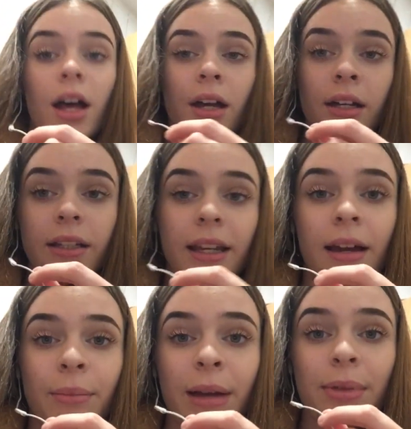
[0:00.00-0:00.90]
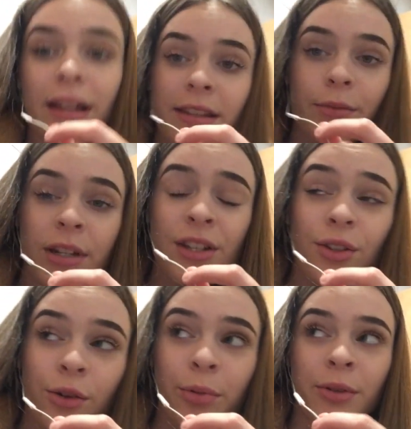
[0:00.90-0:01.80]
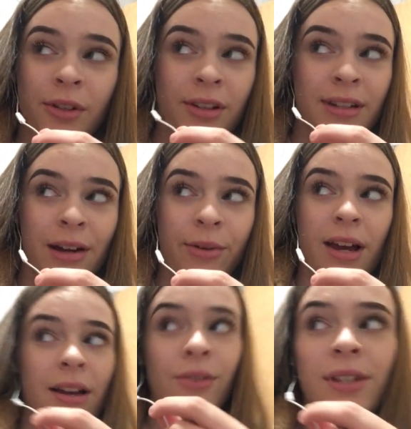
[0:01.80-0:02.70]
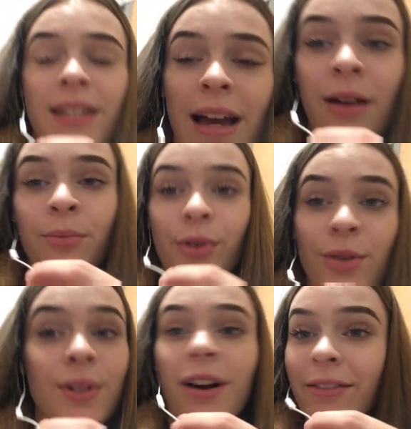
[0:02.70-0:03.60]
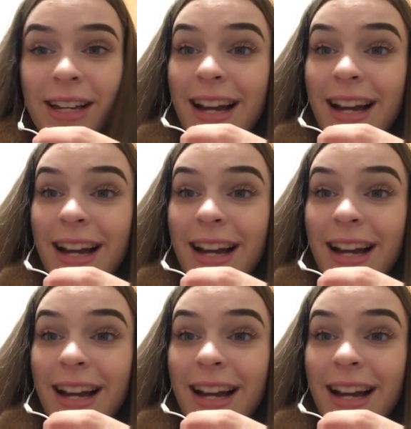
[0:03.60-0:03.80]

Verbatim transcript: Uh, yeah, my plans have been scuppered because now we can't go into town because we don't have a